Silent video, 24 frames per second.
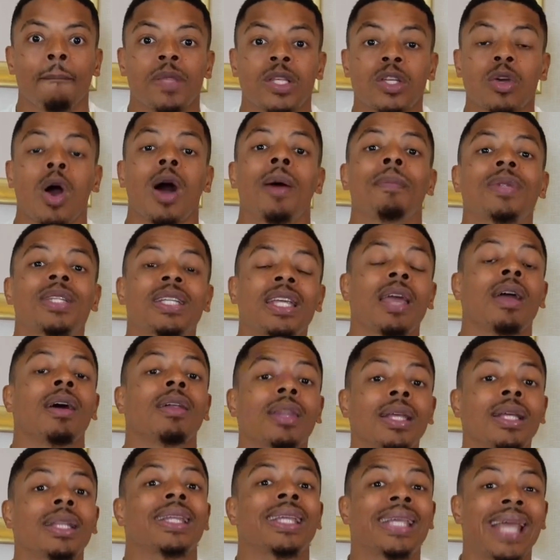So I'm
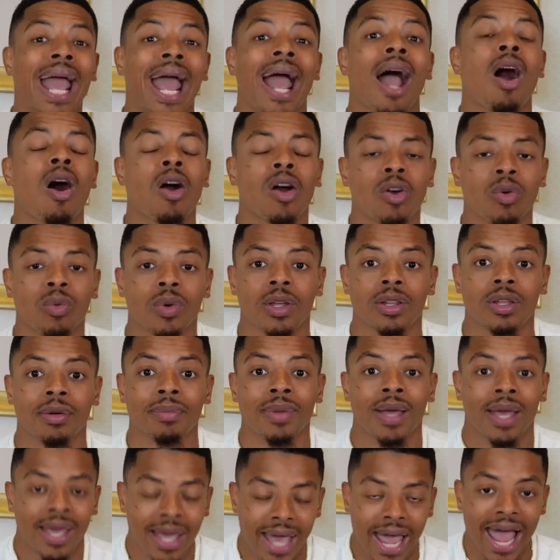telling the
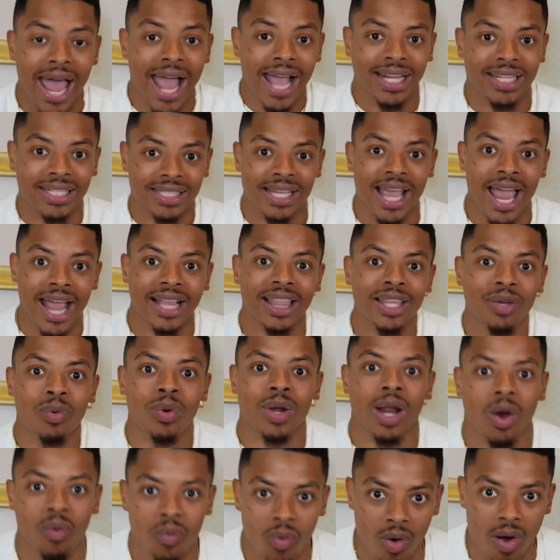algorithm exactly
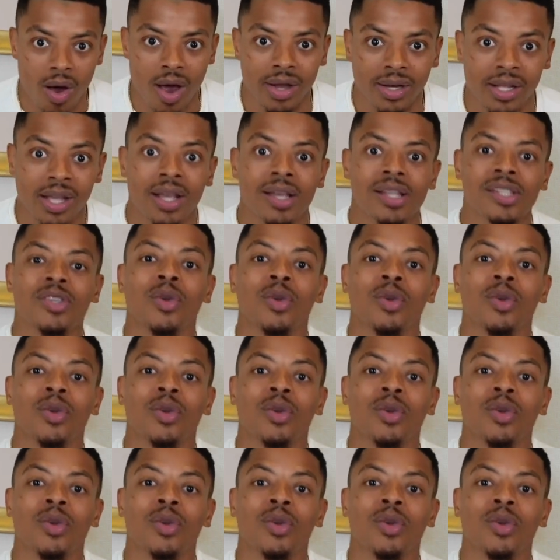what I want.